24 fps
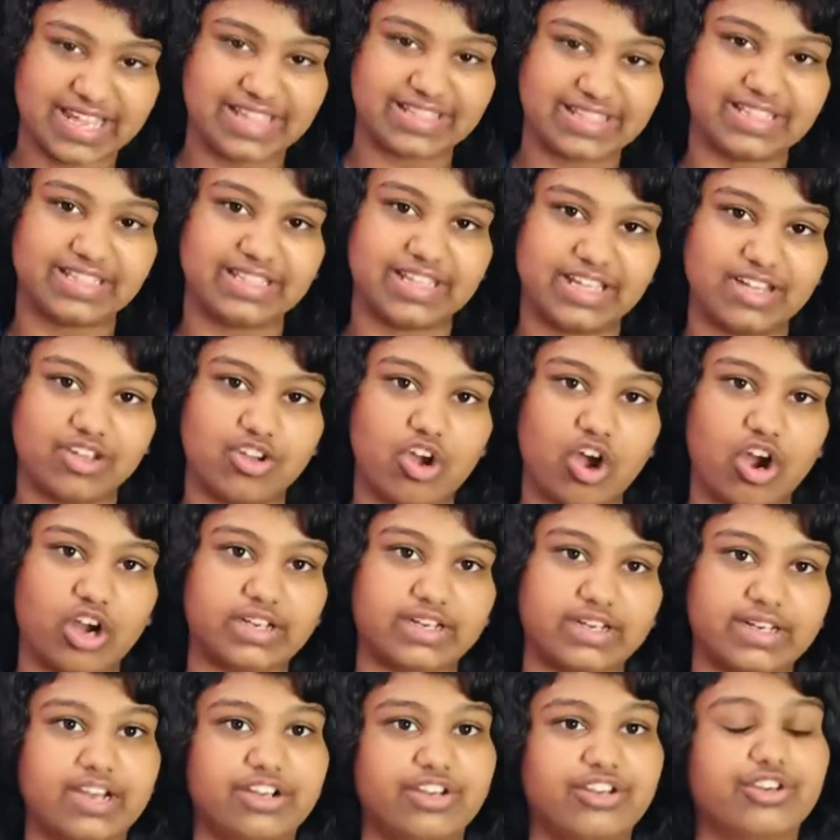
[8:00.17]
that they
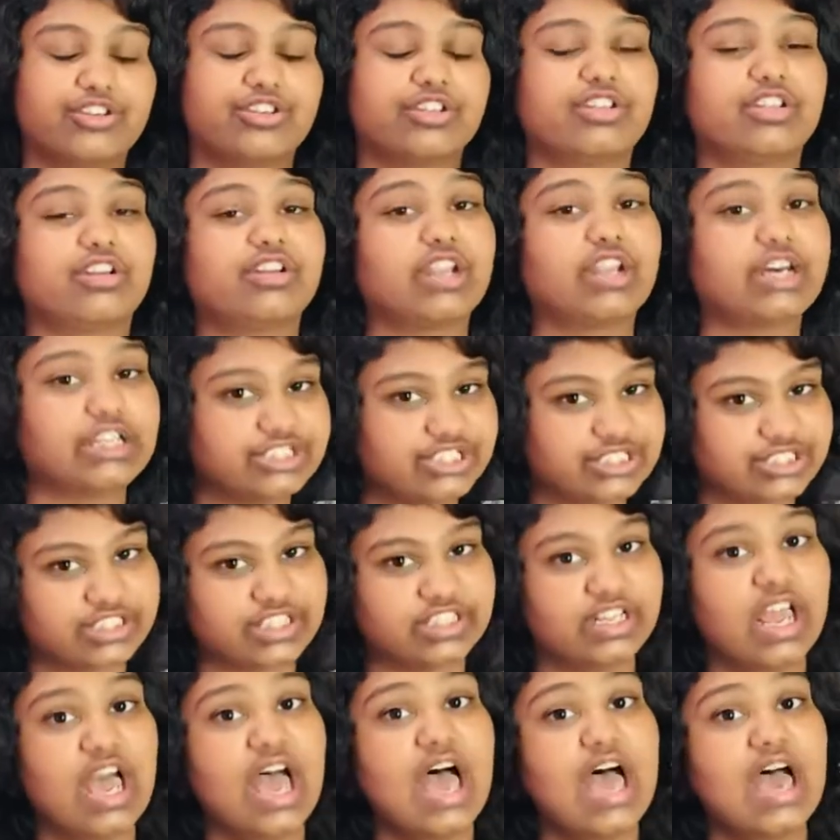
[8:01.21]
got, and due to the rushes and
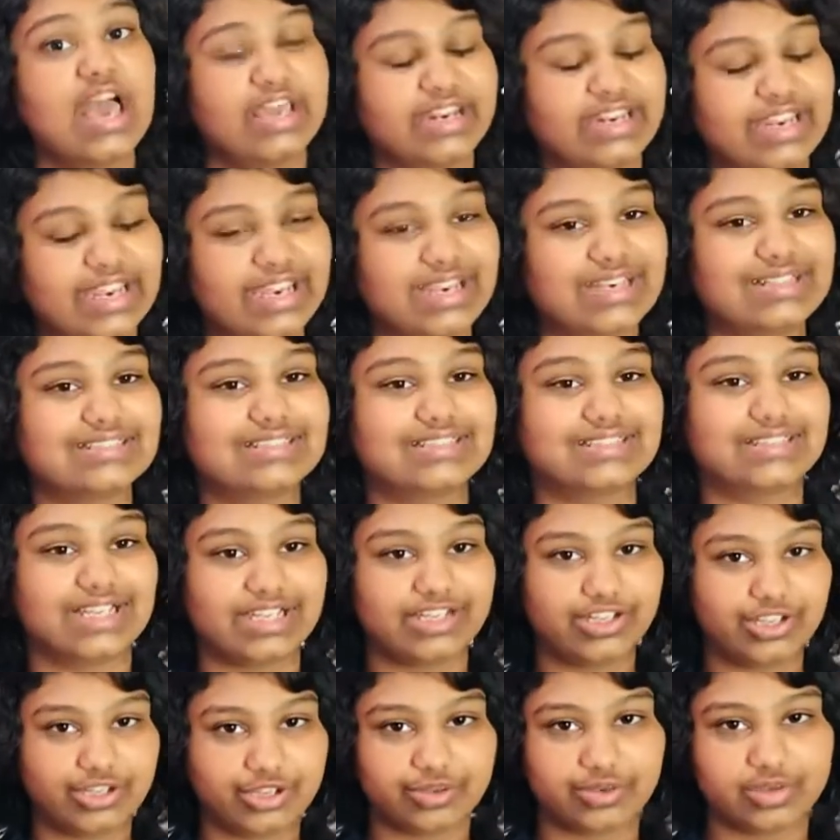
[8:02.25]
reeds
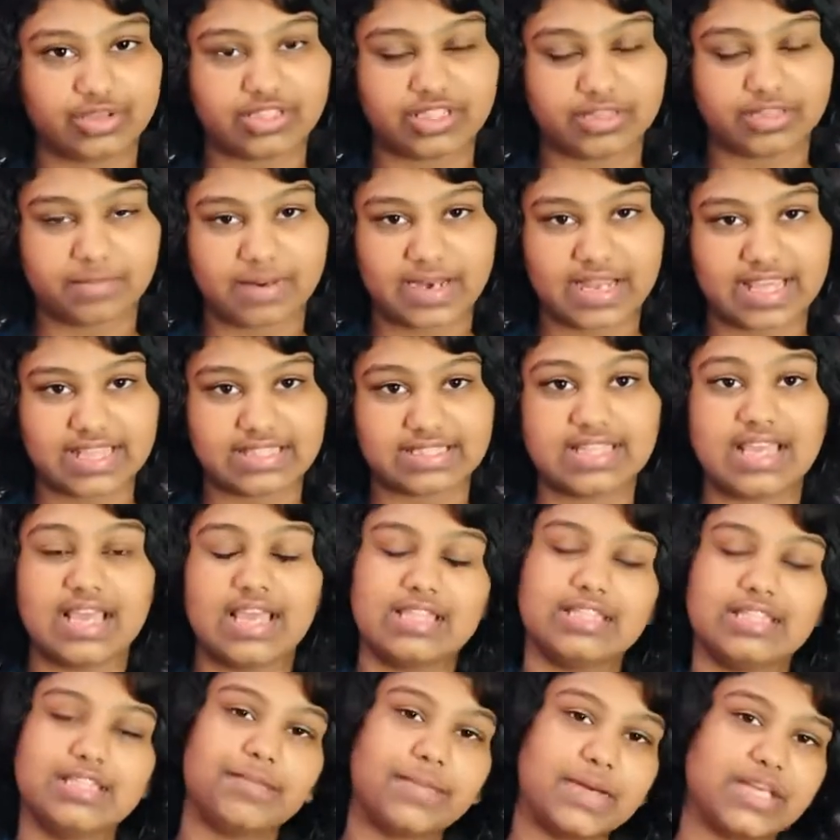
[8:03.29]
that grew in the place.
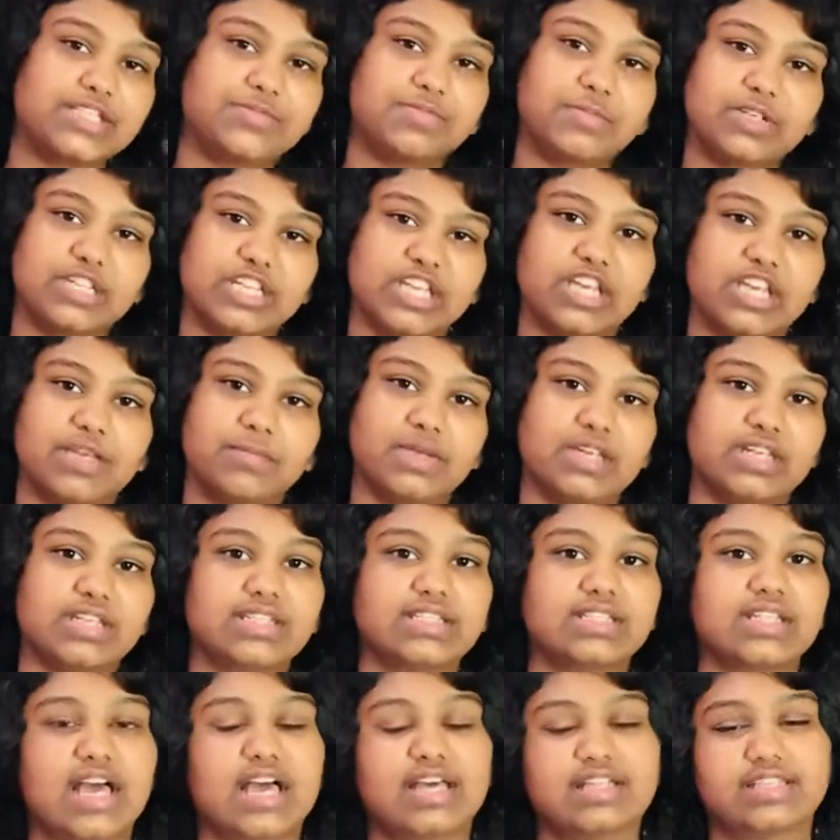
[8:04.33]
The Mesopotamians,
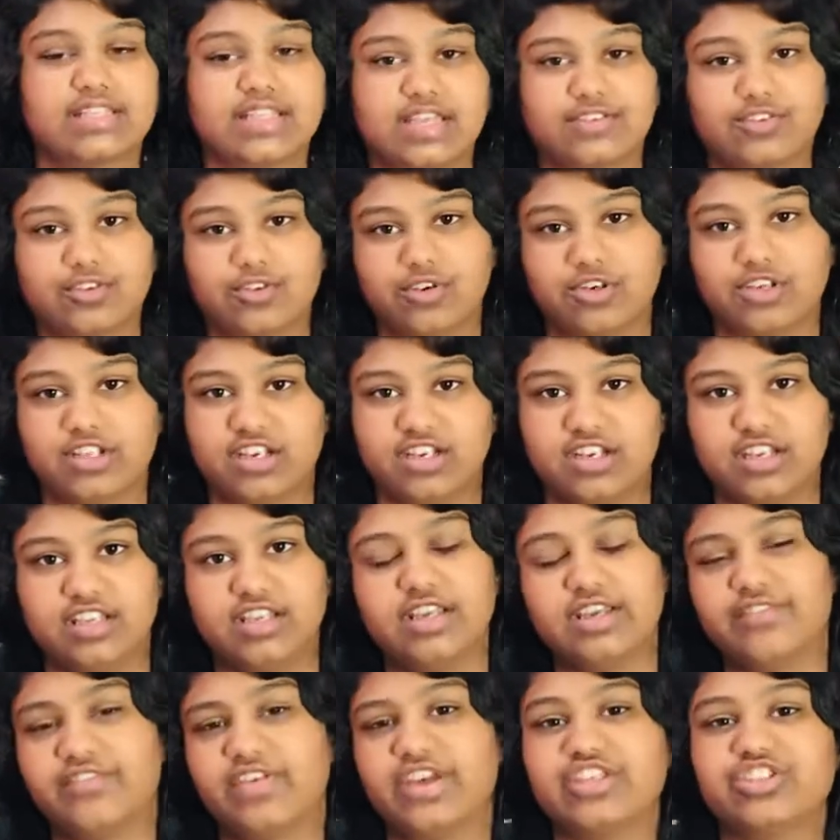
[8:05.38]
as I told you earlier,
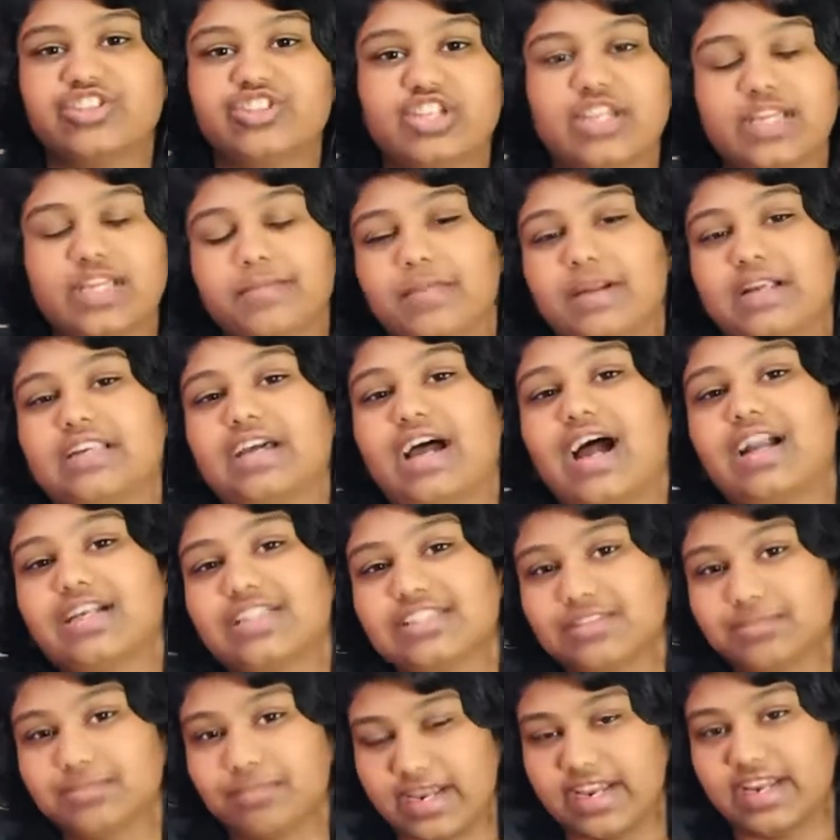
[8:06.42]
eventually built
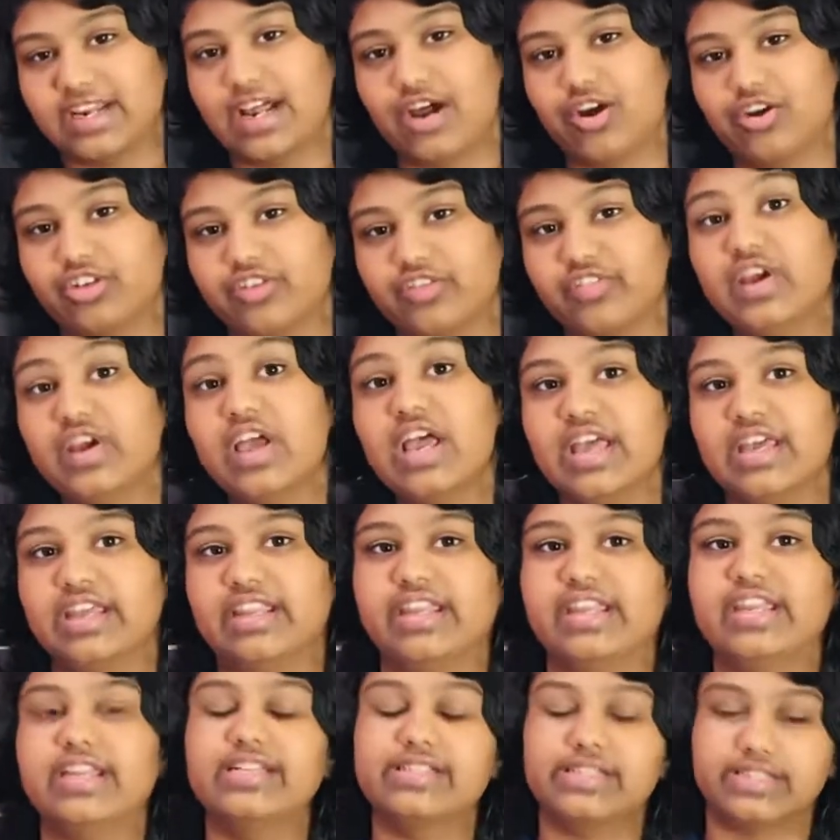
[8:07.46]
huts made out of
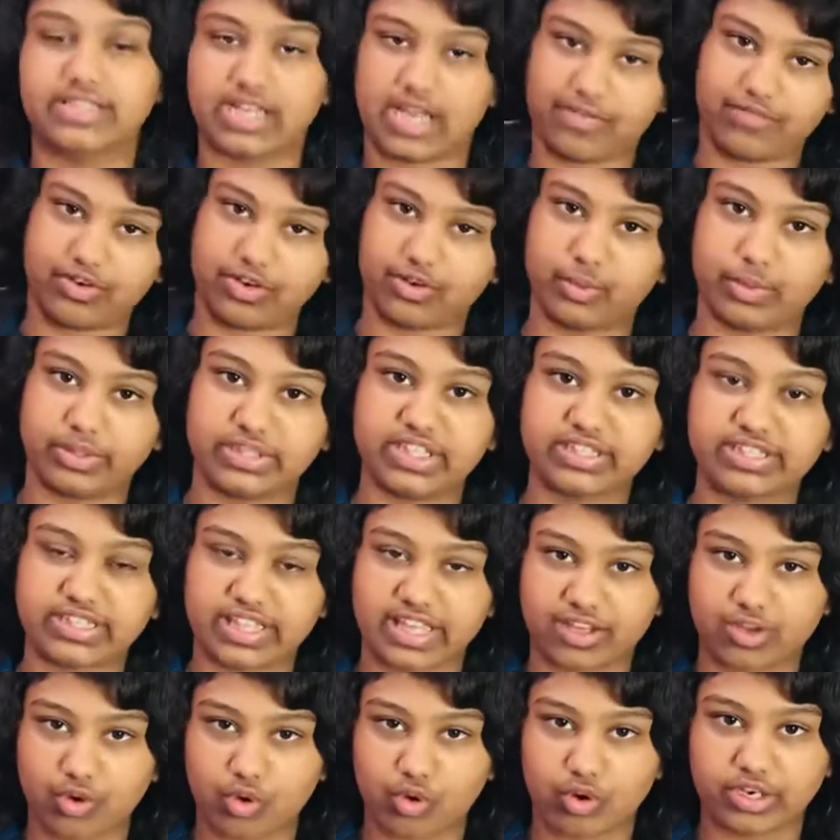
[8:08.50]
reeds covered with a
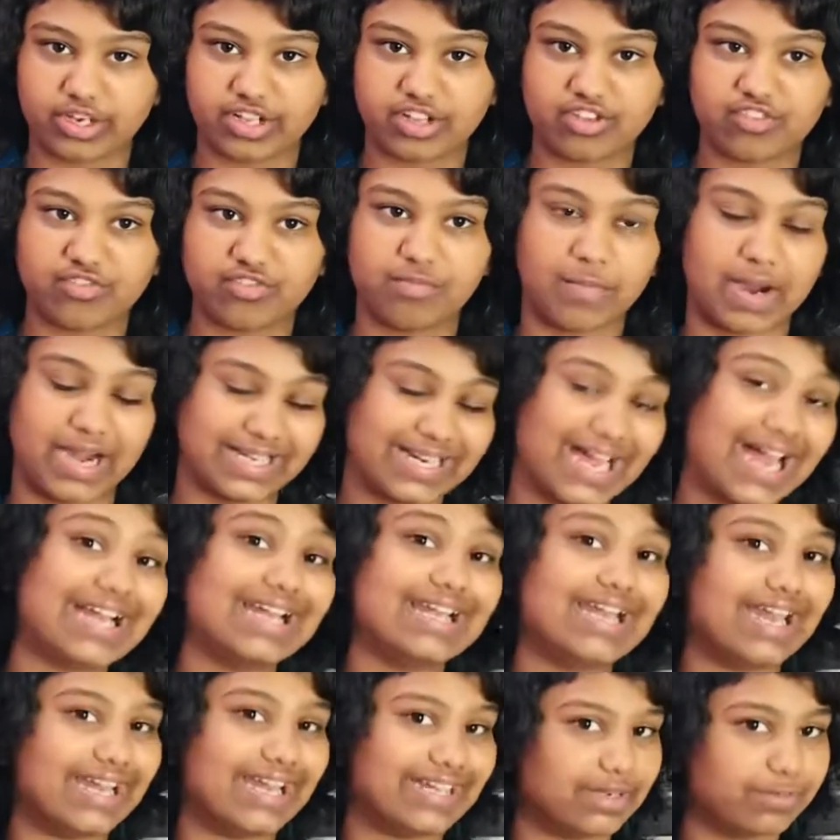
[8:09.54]
thick coating of mud,
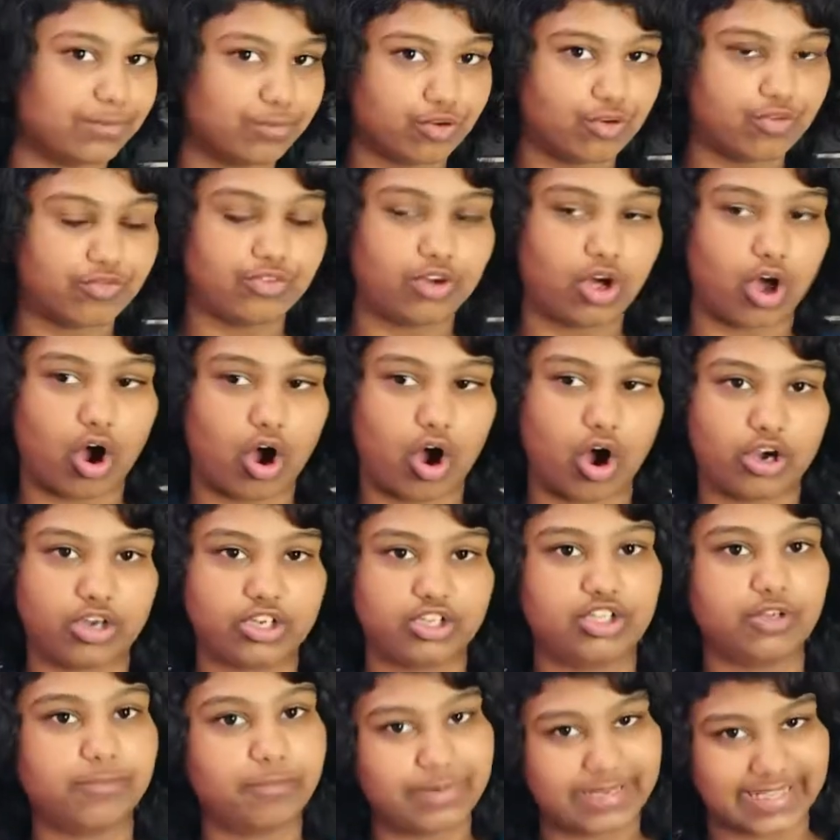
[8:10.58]
and later moved on
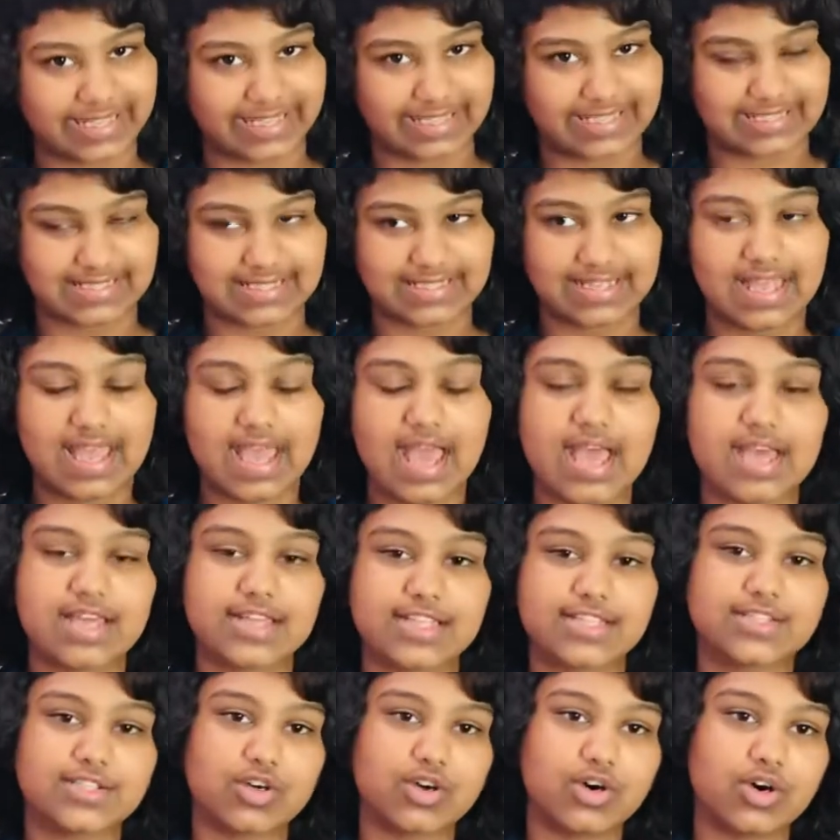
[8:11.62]
to bricks.
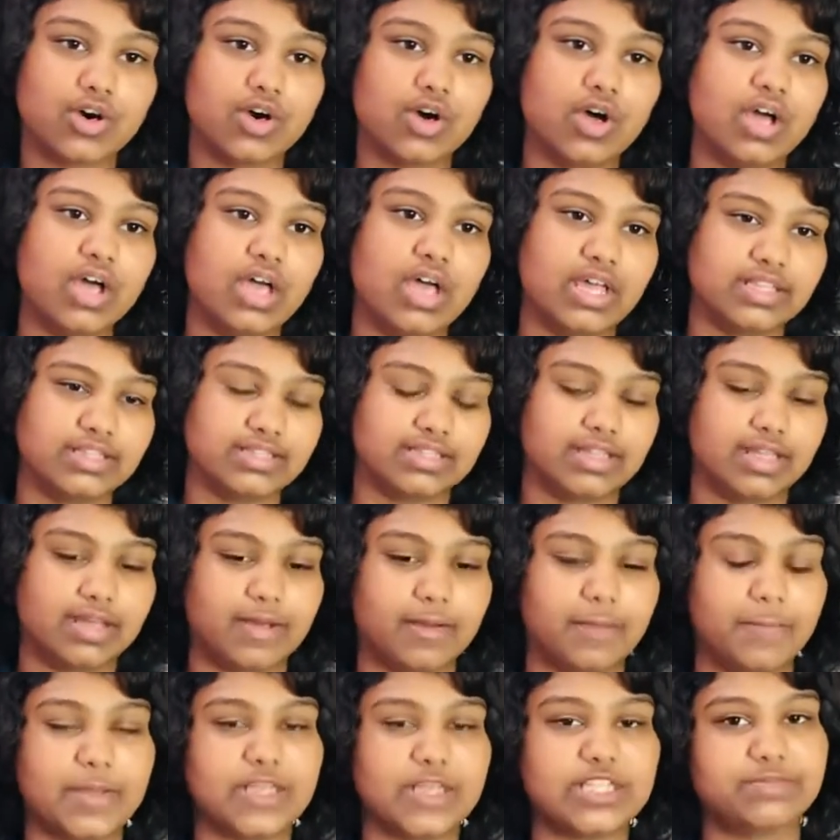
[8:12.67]
So
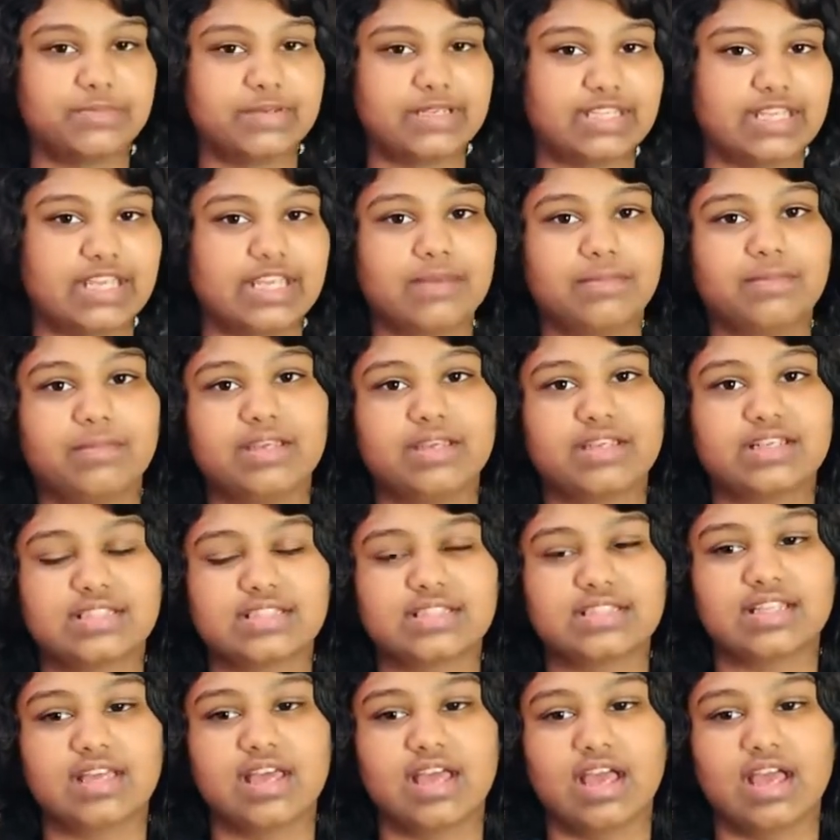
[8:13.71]
the Mesopotamians